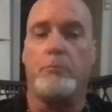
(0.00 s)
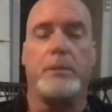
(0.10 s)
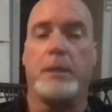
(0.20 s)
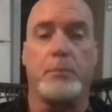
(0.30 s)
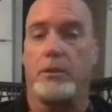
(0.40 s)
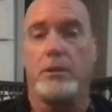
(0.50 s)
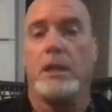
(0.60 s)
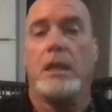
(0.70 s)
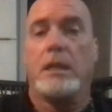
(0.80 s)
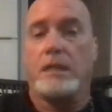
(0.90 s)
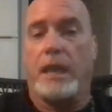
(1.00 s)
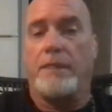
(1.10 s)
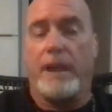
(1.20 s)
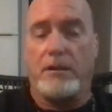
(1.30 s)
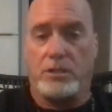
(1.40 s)
People
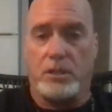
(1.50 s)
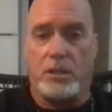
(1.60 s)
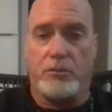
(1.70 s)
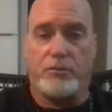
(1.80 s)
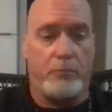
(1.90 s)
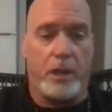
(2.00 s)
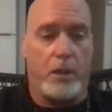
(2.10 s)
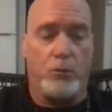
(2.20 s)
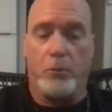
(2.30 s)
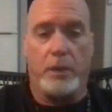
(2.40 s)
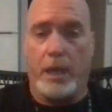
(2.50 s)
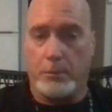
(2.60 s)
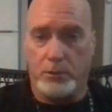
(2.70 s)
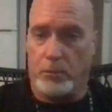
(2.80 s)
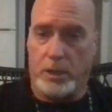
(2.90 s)
10,000 years from now will be
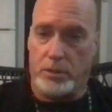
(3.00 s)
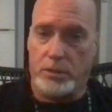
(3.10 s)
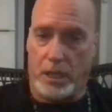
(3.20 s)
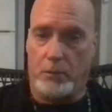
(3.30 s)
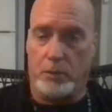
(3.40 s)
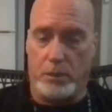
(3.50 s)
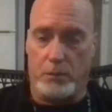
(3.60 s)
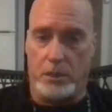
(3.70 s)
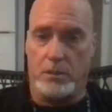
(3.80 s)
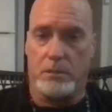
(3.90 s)
able to understand what it means.